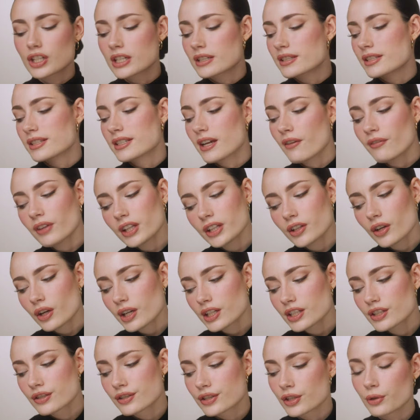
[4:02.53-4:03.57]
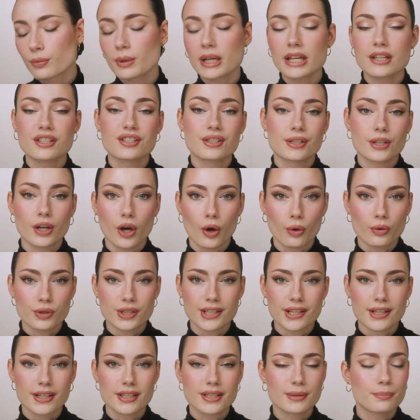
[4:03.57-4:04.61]
It's definitely not as dewy as the
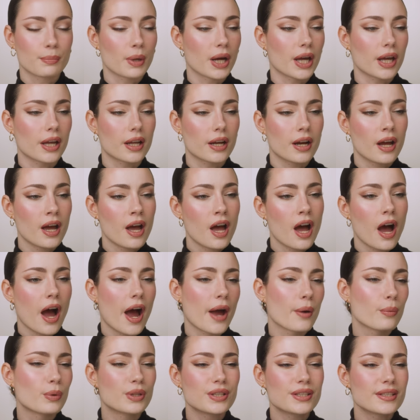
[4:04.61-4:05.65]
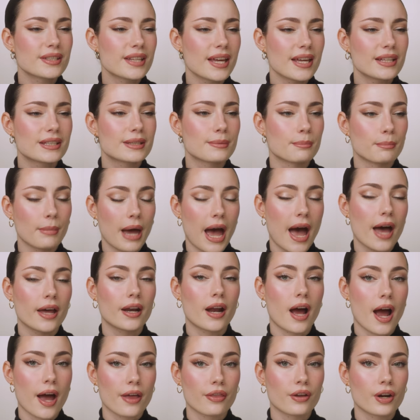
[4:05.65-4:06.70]
Kosas, but I wouldn't say it's matte
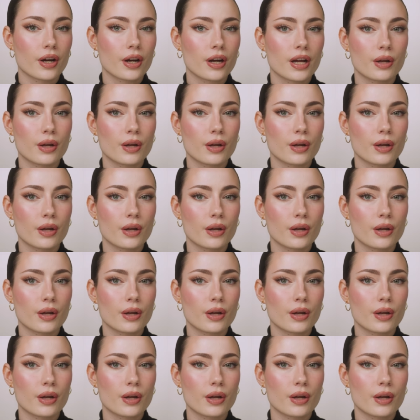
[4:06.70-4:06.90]
either.